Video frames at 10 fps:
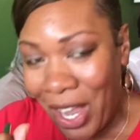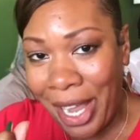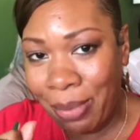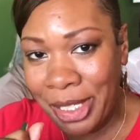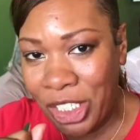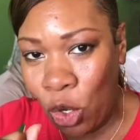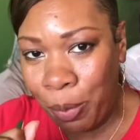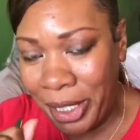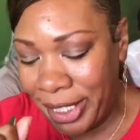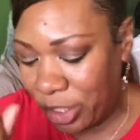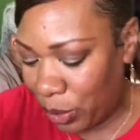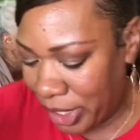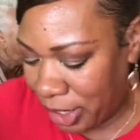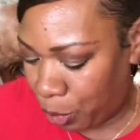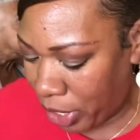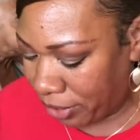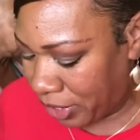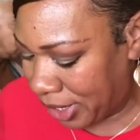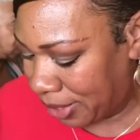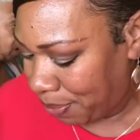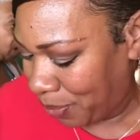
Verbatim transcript: I am so pleased with this breakfast.